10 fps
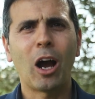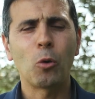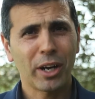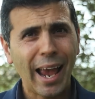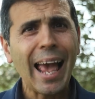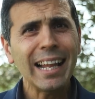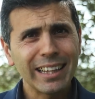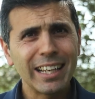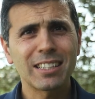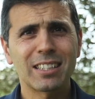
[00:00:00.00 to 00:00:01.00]
our
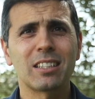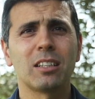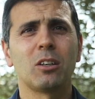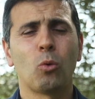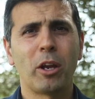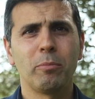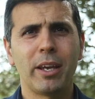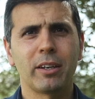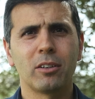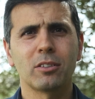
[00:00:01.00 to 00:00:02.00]
eldest
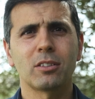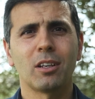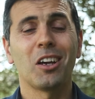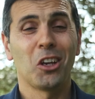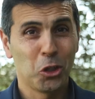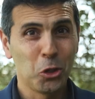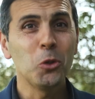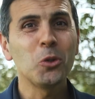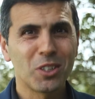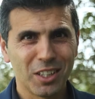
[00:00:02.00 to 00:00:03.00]
winemakers
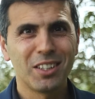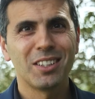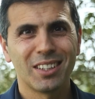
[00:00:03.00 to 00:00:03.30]
used